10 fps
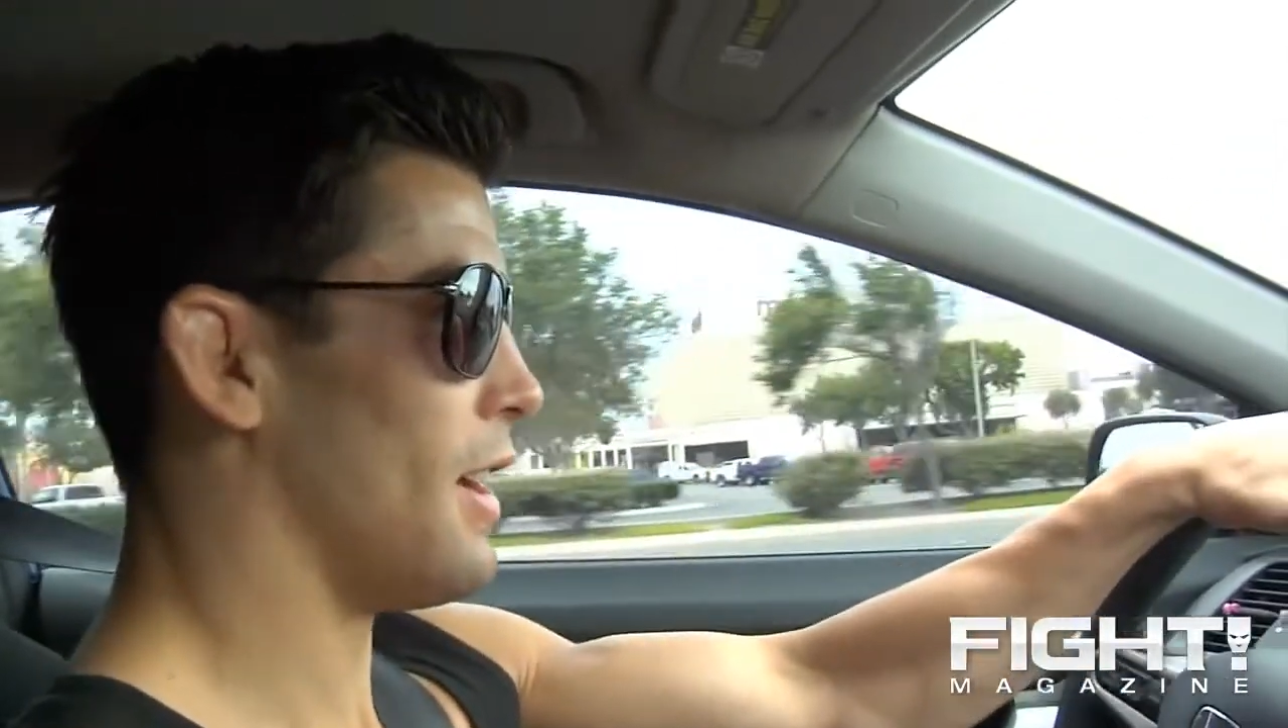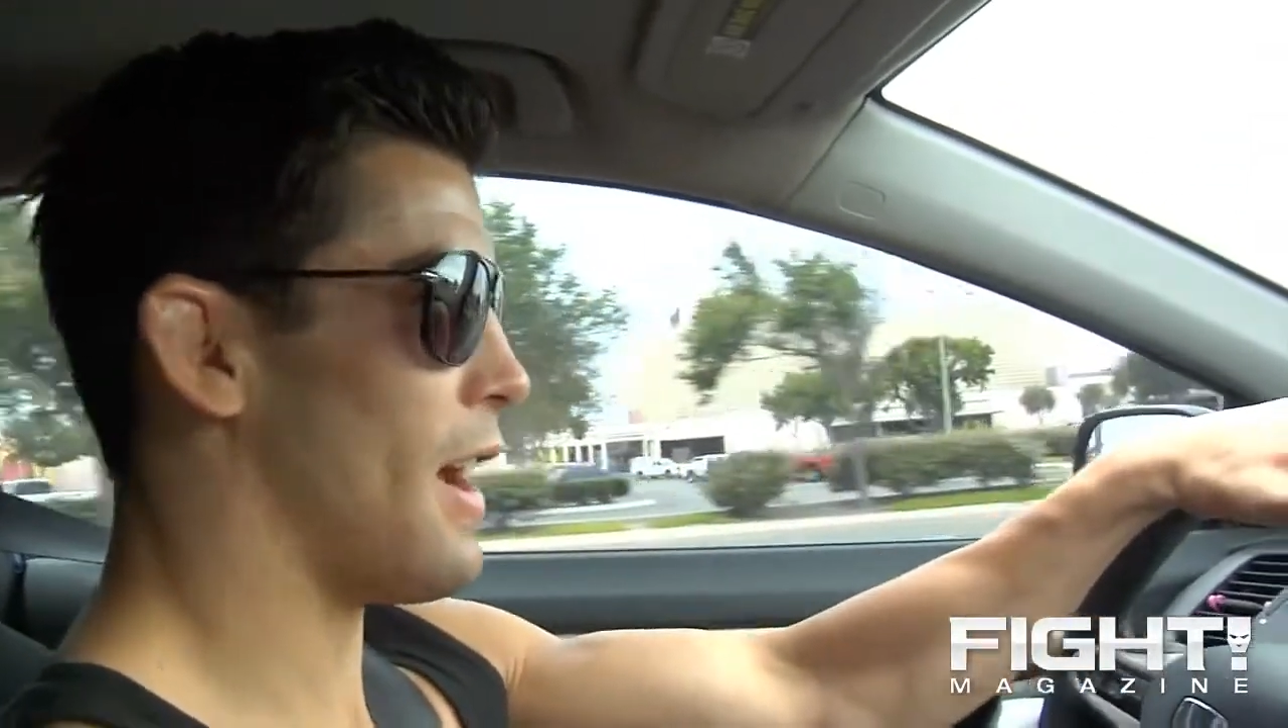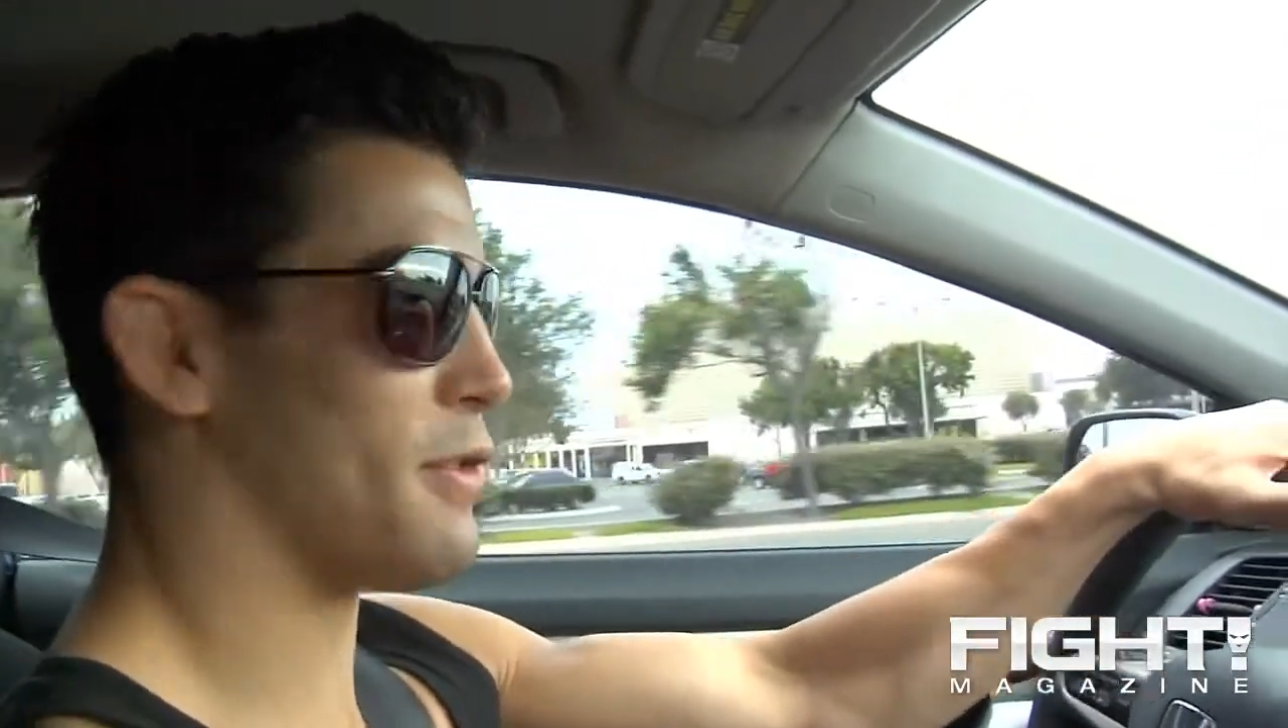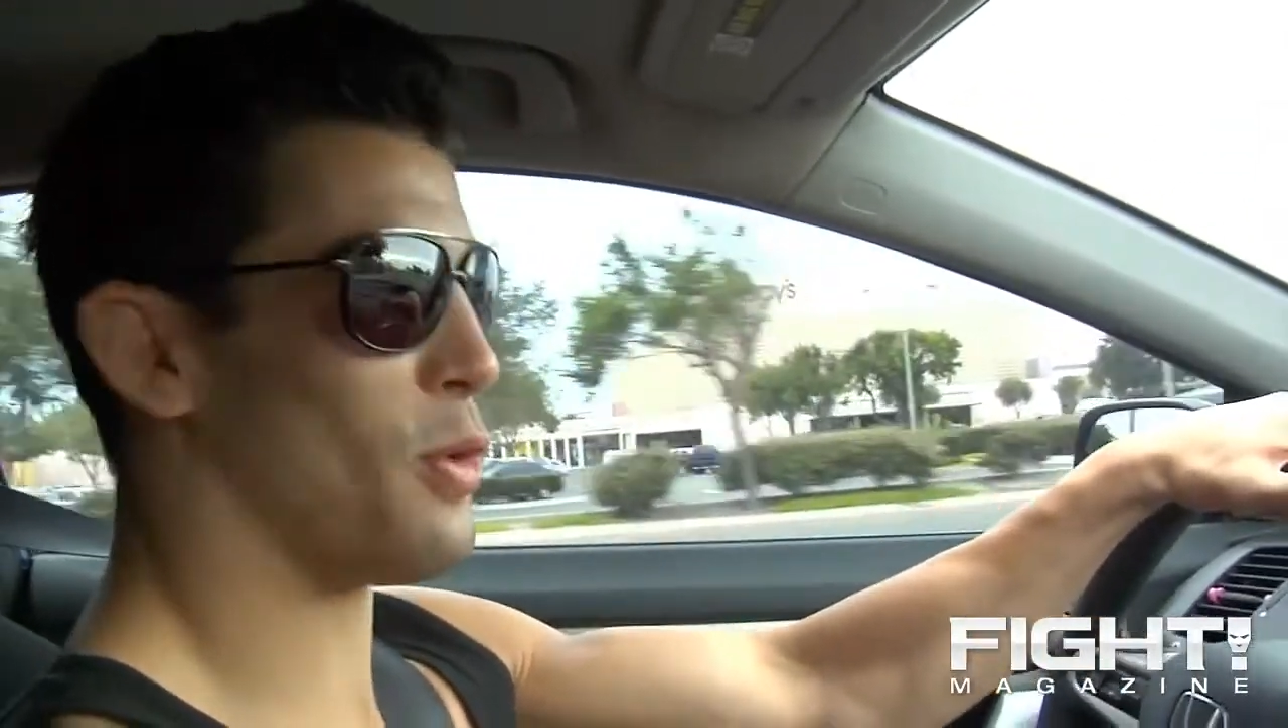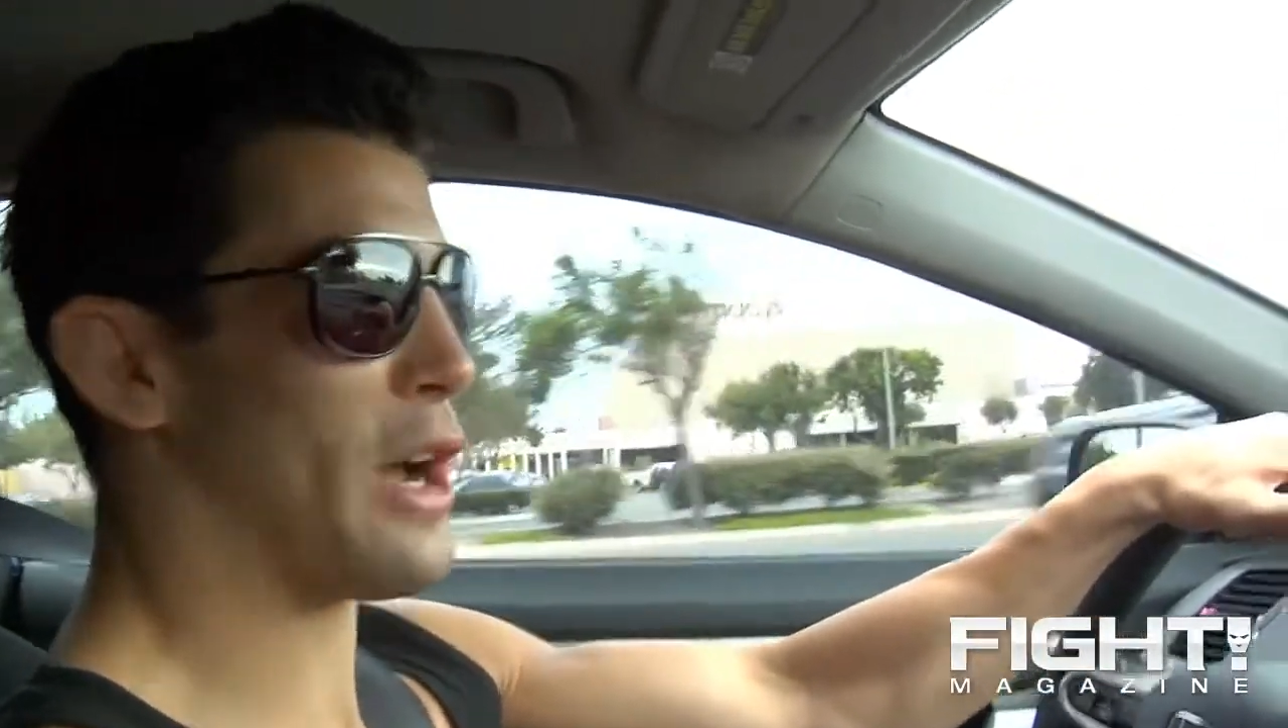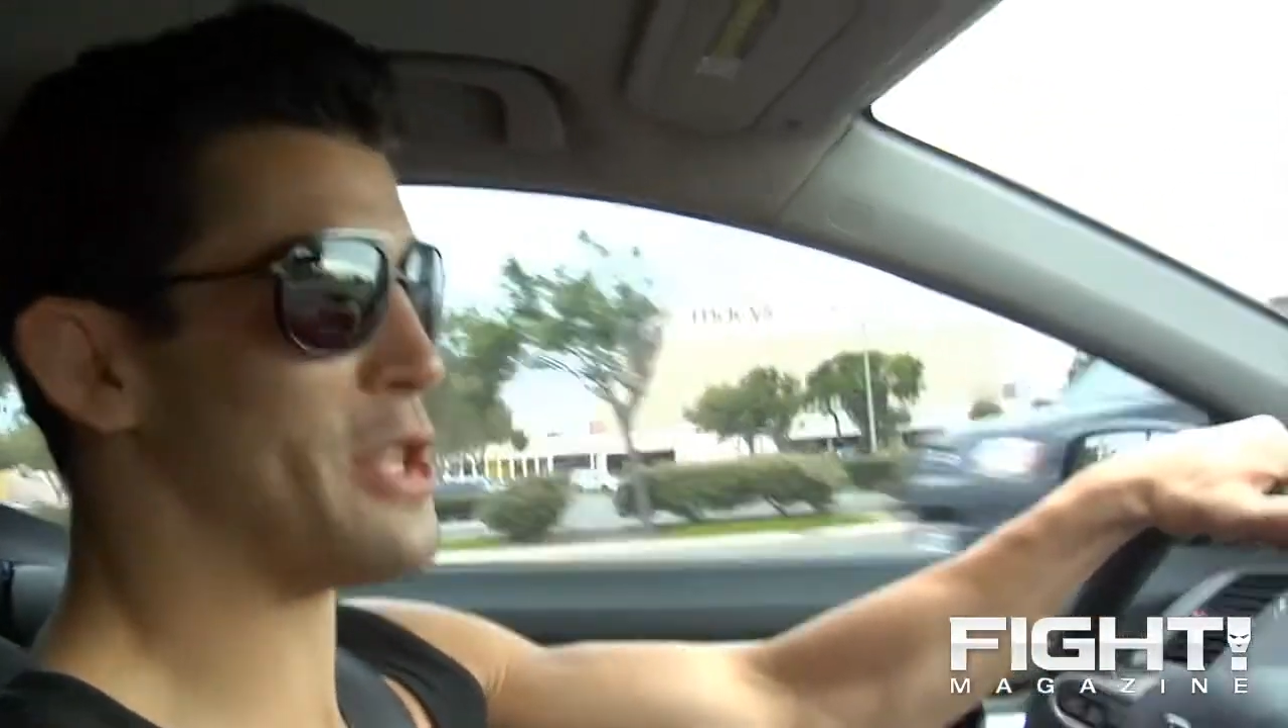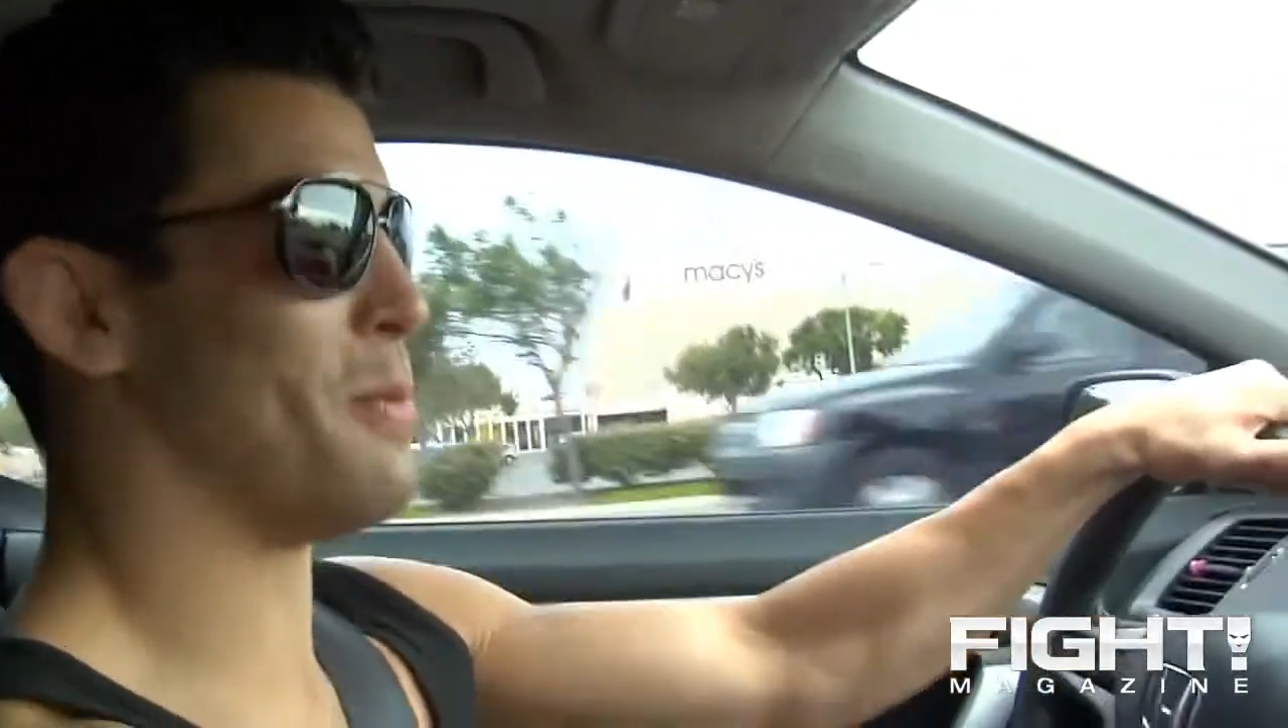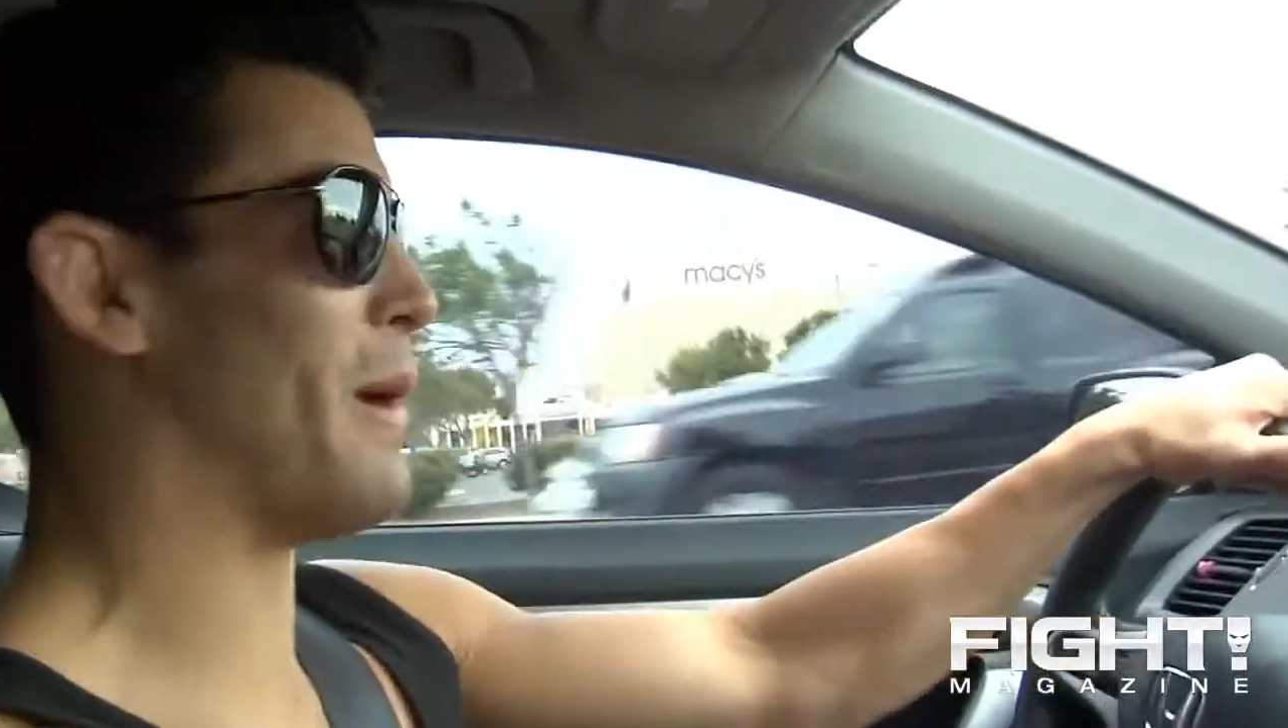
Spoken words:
have to ride your